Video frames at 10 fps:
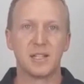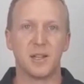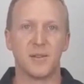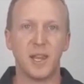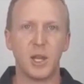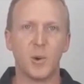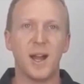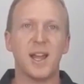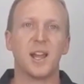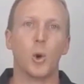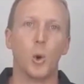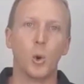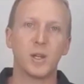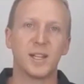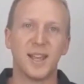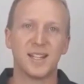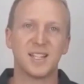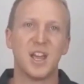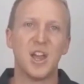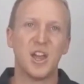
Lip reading: So there you are, it all connects.